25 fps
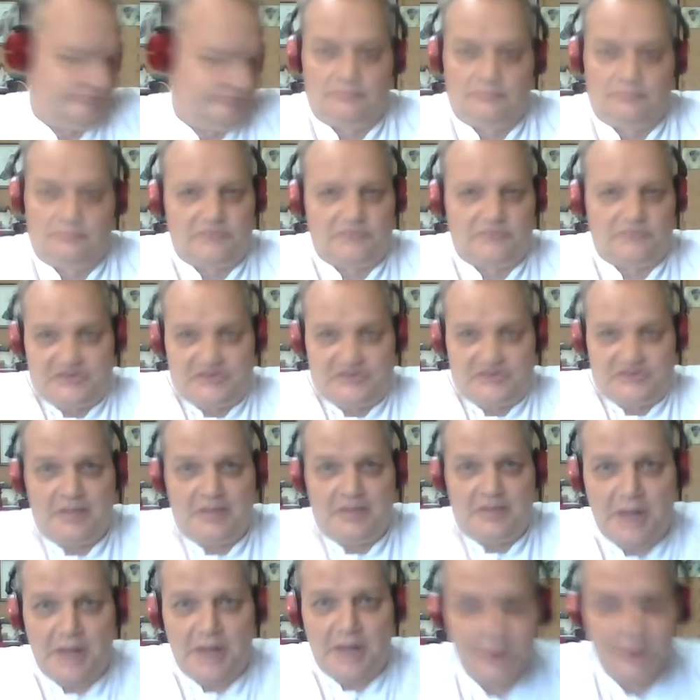it's the same
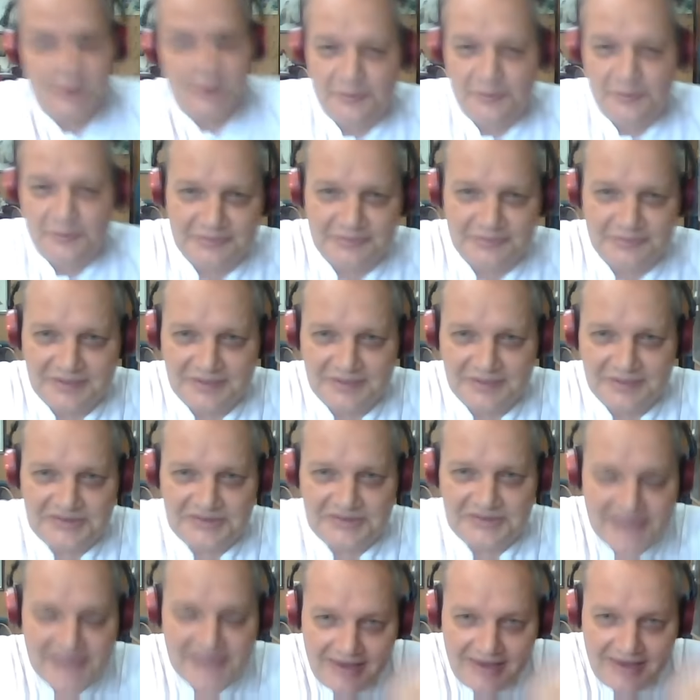Bible. It's
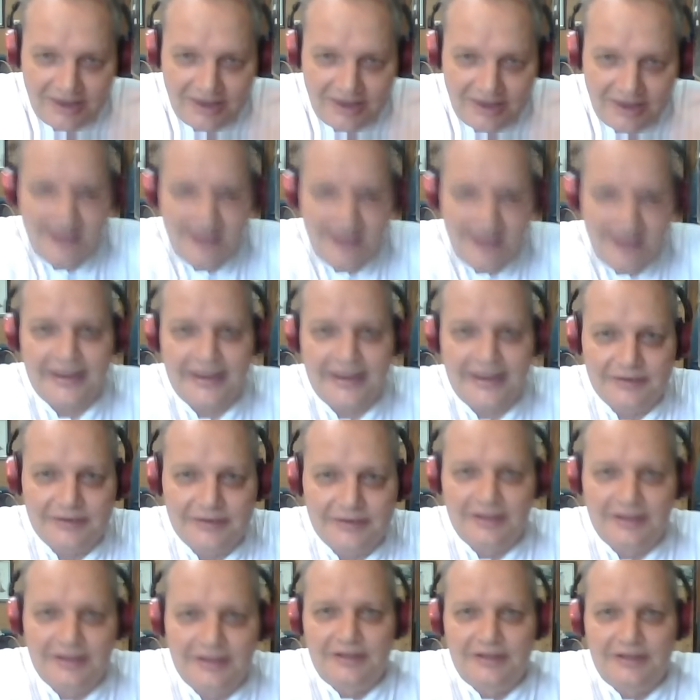that line
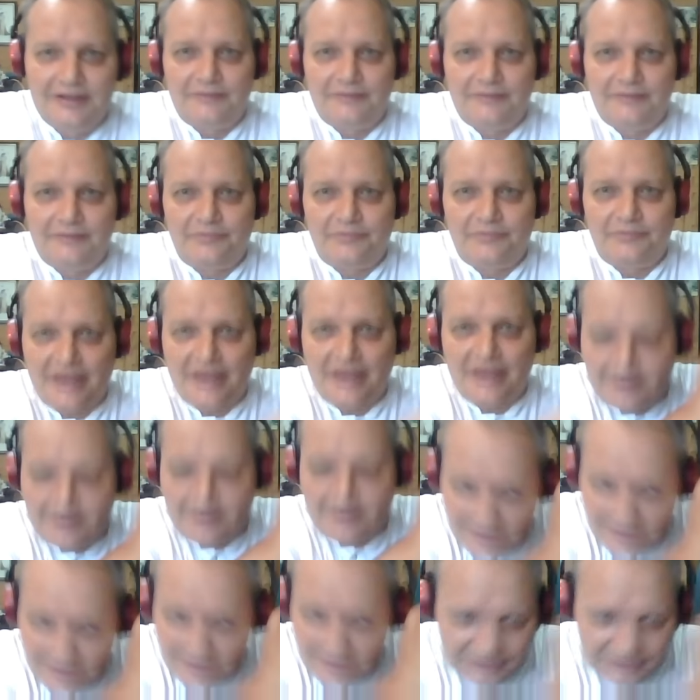
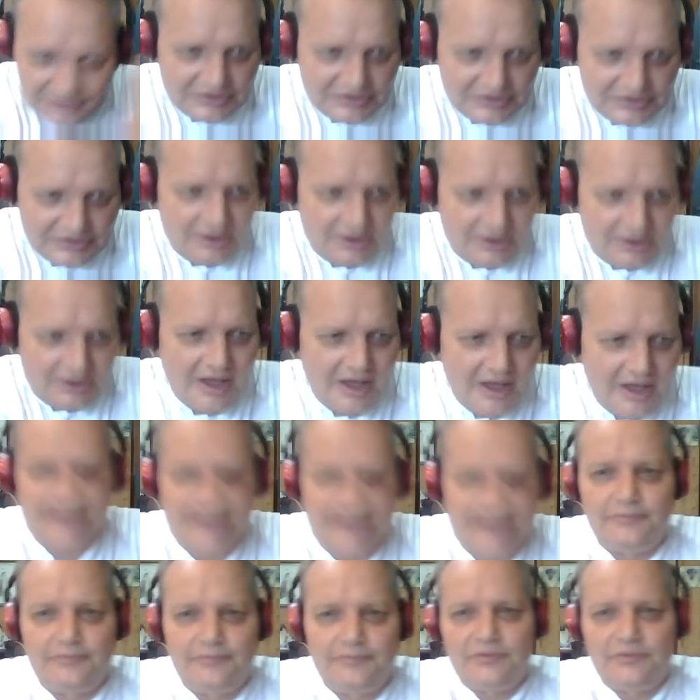that is the
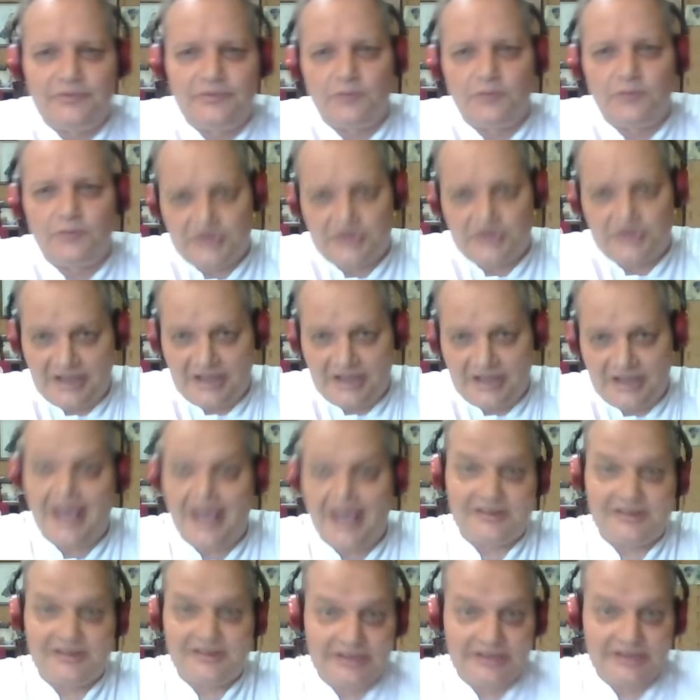line which they
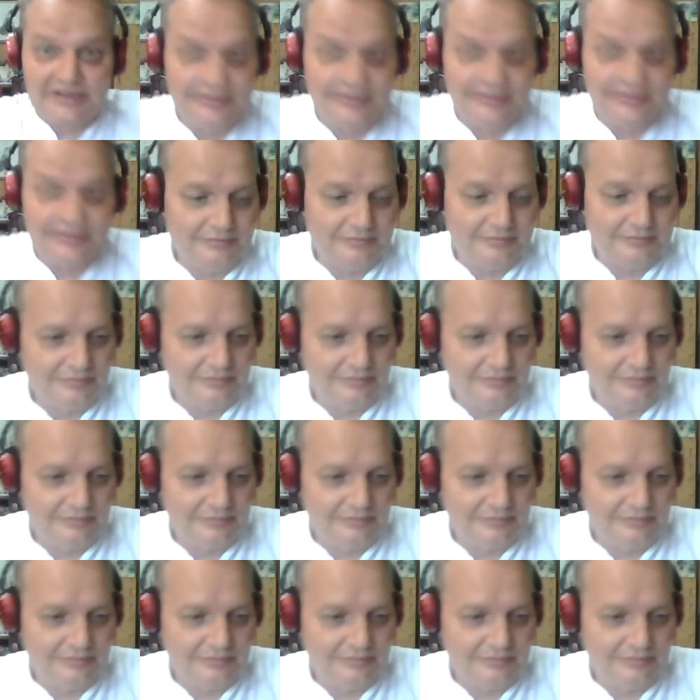actually